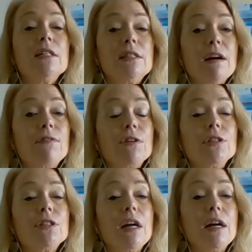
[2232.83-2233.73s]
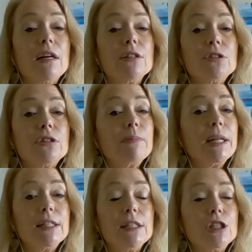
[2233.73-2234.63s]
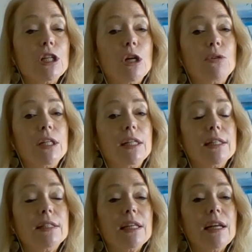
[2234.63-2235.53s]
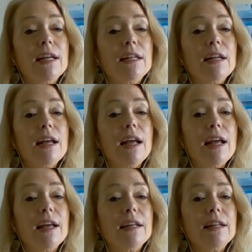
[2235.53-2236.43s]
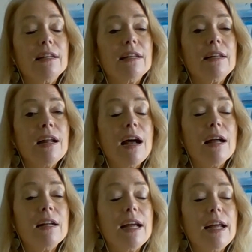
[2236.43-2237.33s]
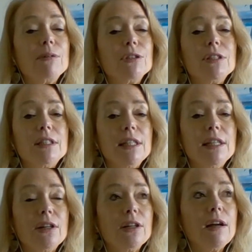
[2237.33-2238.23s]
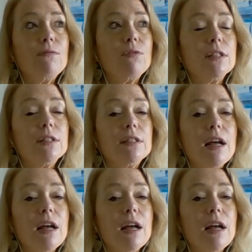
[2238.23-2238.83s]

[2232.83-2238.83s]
suffered uh, tremendous loneliness and and not able to see their loved ones.